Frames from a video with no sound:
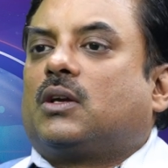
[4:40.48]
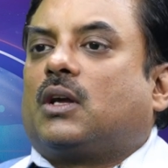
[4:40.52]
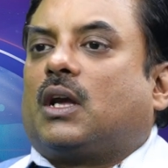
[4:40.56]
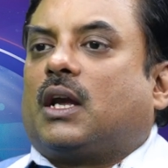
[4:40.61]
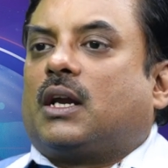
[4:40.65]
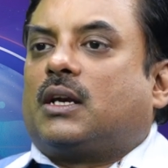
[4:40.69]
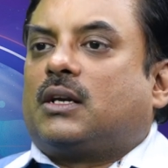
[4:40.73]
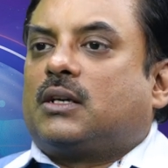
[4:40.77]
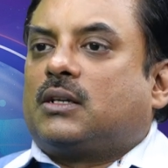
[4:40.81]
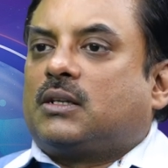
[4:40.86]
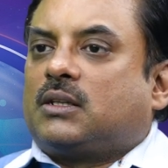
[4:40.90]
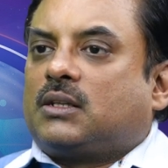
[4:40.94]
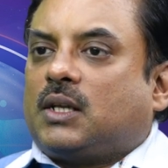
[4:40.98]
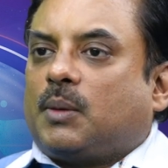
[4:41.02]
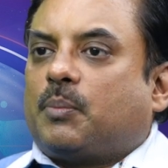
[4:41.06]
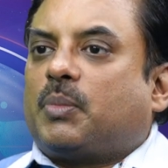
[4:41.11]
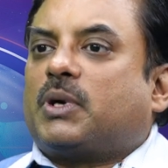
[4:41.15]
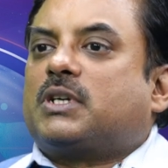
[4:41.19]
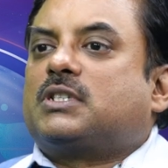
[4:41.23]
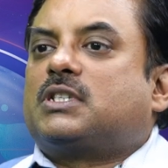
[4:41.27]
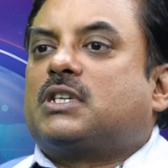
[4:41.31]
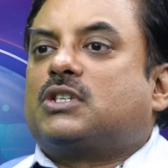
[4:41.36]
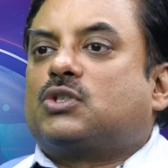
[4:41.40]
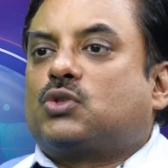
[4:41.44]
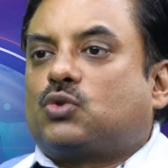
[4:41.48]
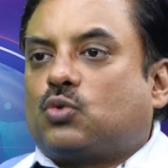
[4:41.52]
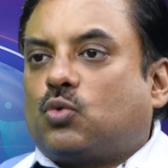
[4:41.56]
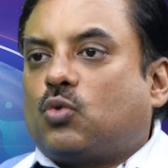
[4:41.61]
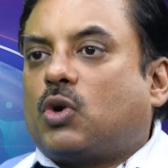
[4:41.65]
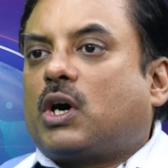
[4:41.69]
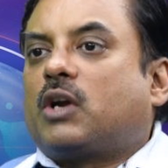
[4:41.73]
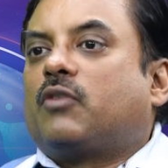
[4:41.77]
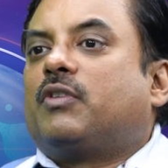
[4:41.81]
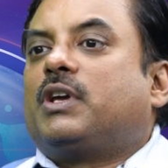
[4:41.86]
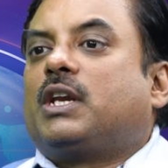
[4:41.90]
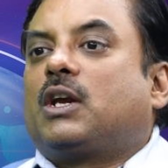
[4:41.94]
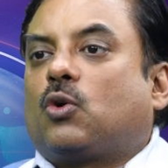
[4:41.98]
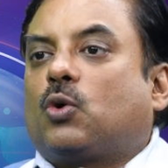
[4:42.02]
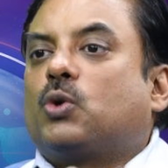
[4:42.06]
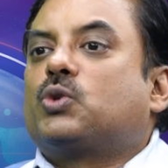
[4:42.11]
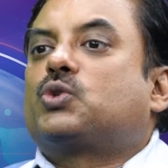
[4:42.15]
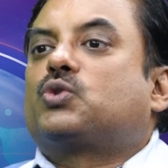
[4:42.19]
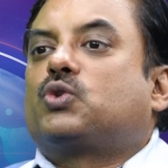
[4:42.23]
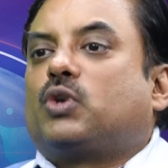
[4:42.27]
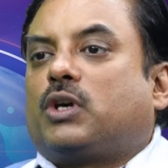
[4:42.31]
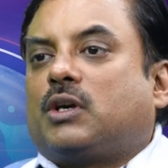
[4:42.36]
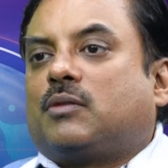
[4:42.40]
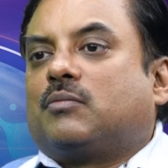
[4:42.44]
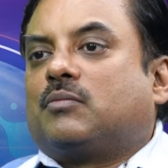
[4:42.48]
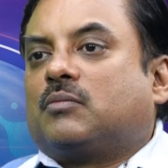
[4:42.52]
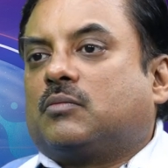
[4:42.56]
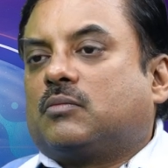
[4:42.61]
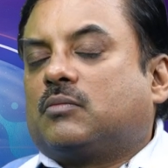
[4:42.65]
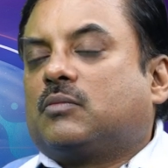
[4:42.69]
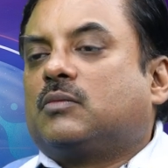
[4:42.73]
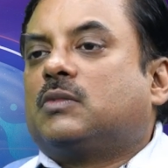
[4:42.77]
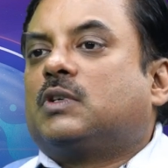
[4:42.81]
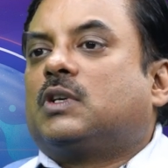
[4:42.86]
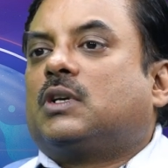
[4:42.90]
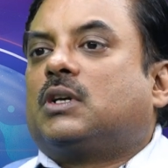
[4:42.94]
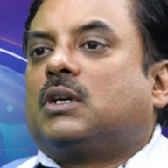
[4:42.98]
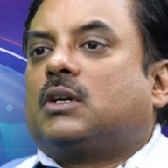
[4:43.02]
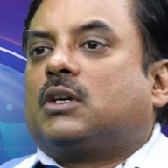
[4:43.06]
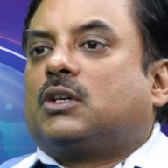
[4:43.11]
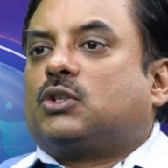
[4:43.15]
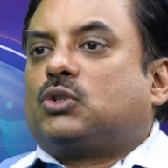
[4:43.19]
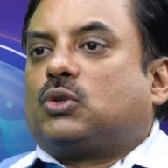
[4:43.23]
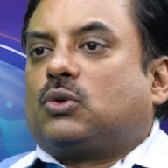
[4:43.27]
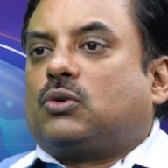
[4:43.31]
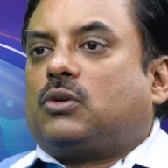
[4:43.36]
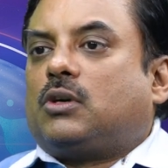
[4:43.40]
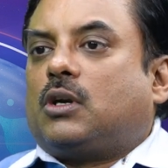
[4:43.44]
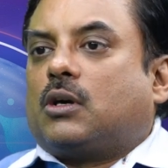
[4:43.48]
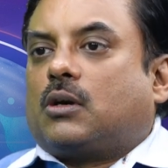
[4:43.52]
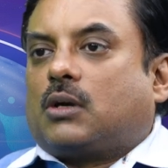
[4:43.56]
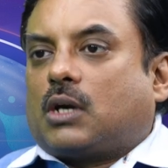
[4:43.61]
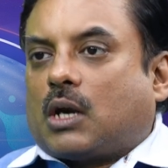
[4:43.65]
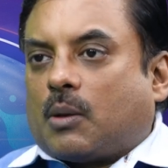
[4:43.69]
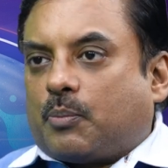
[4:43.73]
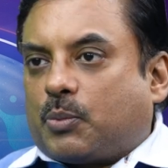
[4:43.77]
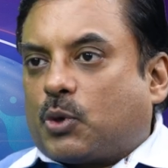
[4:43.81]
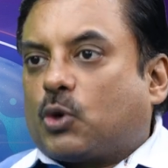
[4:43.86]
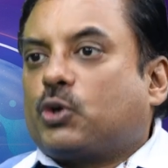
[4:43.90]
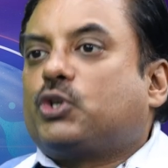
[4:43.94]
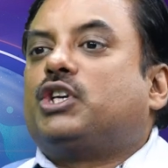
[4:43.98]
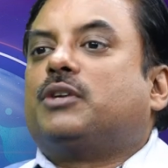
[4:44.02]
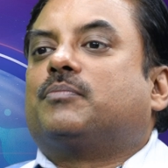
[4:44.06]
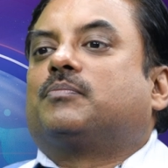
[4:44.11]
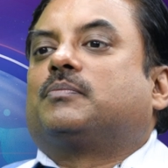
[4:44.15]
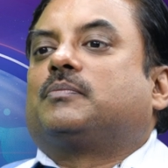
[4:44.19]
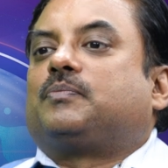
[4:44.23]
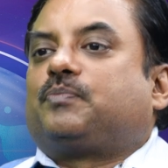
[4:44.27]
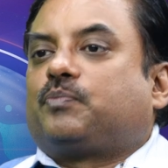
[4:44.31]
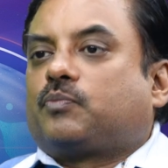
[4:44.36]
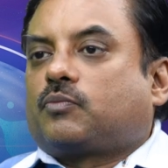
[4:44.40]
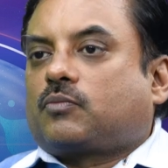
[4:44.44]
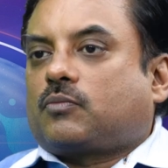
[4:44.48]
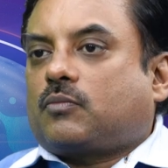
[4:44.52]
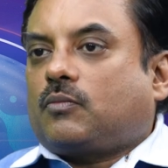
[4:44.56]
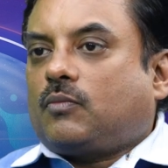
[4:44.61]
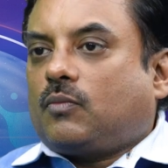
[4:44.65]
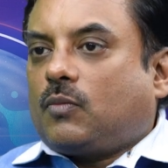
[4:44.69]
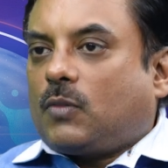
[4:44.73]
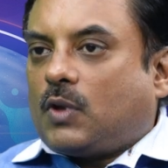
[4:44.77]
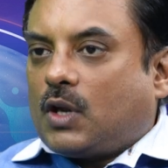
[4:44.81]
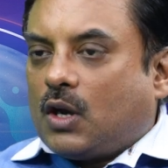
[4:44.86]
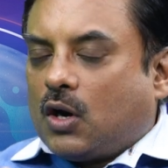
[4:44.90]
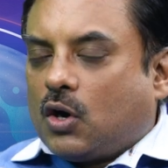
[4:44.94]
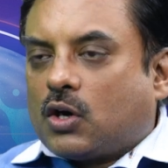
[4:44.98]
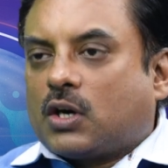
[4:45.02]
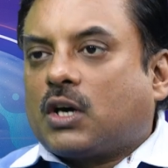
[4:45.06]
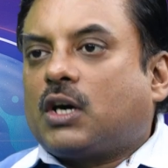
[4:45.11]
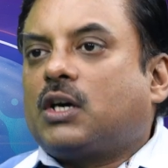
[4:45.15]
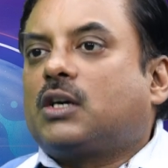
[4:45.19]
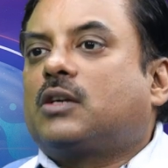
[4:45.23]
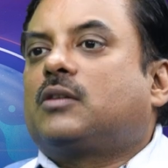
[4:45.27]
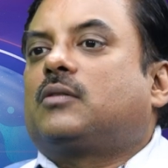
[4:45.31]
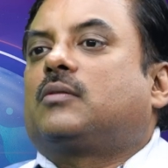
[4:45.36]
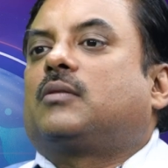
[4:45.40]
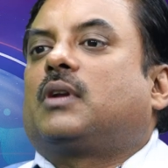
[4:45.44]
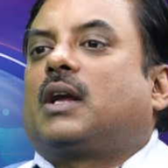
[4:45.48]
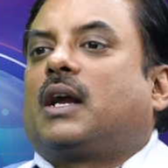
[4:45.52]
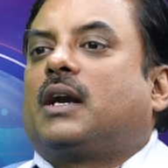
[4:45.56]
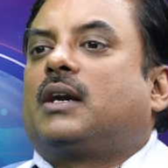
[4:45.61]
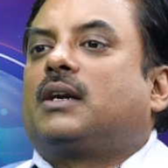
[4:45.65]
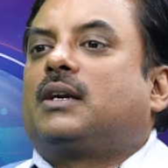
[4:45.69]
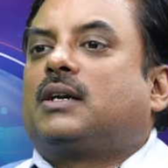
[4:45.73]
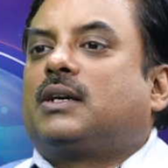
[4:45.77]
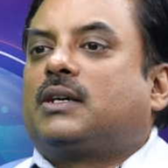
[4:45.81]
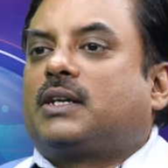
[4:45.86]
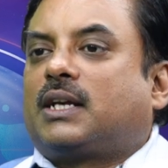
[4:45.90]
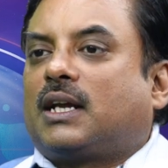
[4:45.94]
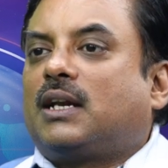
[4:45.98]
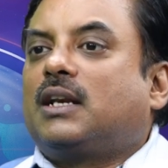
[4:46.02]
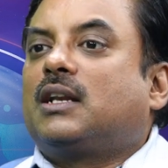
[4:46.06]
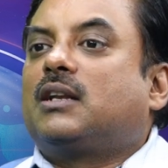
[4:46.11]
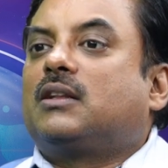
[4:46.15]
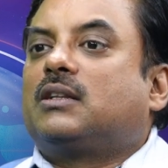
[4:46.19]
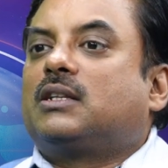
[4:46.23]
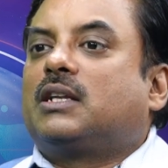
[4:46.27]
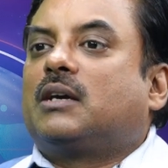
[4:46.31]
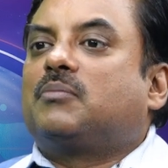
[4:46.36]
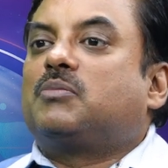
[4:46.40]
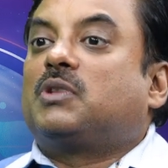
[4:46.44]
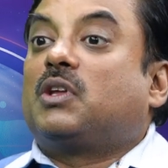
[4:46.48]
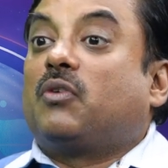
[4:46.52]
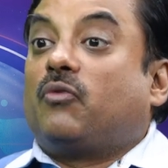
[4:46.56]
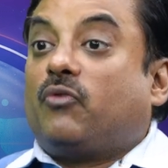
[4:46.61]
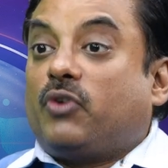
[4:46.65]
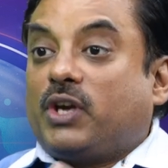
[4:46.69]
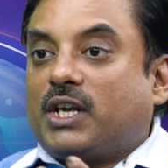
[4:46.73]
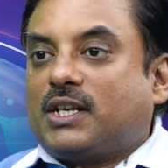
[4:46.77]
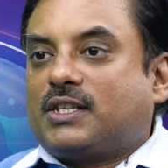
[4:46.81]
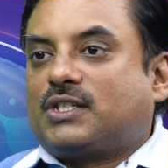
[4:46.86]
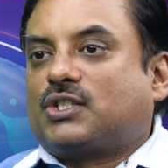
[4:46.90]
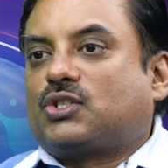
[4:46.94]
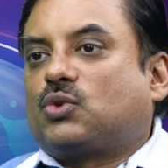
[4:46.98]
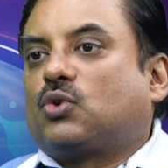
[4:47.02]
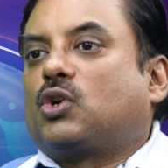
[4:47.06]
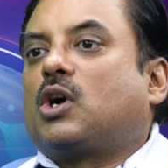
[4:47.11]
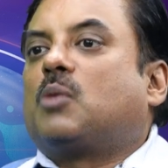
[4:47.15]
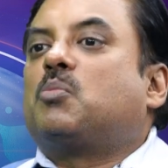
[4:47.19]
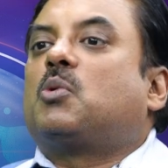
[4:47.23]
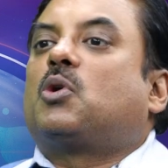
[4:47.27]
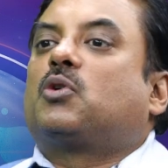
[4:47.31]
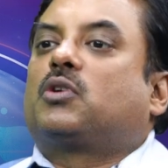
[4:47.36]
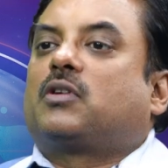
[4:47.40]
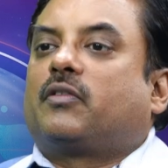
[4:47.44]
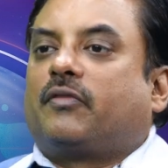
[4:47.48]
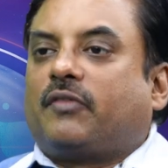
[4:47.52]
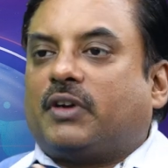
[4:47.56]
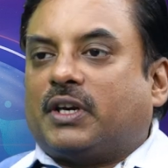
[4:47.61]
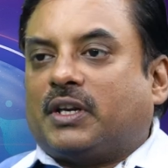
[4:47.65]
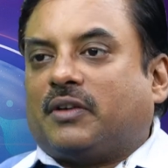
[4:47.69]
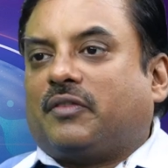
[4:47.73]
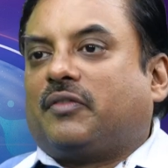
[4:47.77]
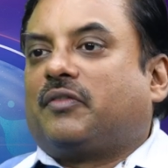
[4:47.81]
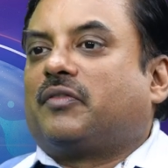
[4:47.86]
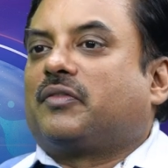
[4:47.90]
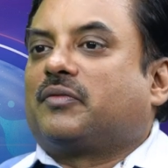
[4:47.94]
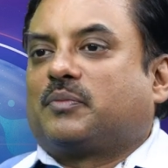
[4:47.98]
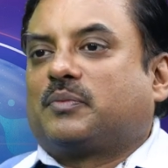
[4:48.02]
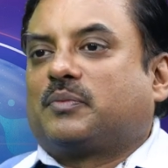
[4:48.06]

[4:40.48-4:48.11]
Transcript: and the persons who are very close to him should approach him or her and tell them the ways to come out of grief.